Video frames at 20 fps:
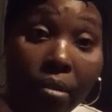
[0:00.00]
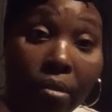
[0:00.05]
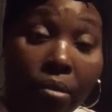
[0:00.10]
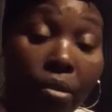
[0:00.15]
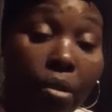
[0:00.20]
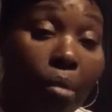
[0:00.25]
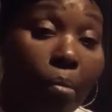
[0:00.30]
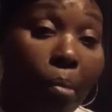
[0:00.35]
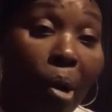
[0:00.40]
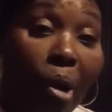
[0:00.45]

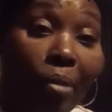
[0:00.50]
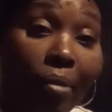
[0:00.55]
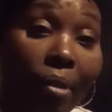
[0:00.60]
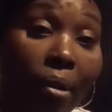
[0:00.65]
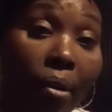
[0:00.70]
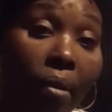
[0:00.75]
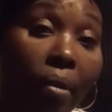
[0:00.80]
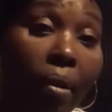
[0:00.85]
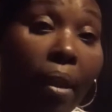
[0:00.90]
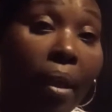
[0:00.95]

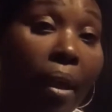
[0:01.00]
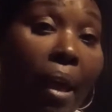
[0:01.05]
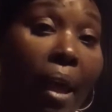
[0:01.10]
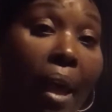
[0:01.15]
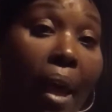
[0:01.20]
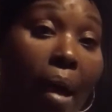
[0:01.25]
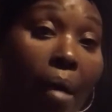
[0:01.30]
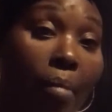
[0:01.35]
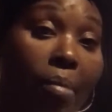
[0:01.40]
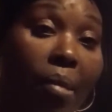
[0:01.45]
tomorrow
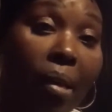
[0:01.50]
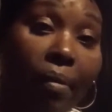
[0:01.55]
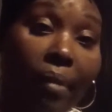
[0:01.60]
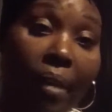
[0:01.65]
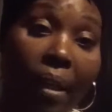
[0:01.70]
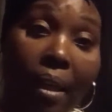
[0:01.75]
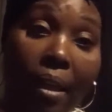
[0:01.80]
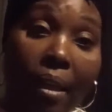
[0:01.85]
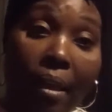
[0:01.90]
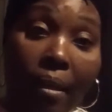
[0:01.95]
I'll be able to
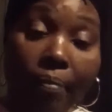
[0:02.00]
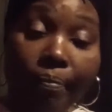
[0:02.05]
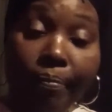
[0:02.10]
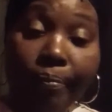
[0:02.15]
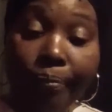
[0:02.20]
get it.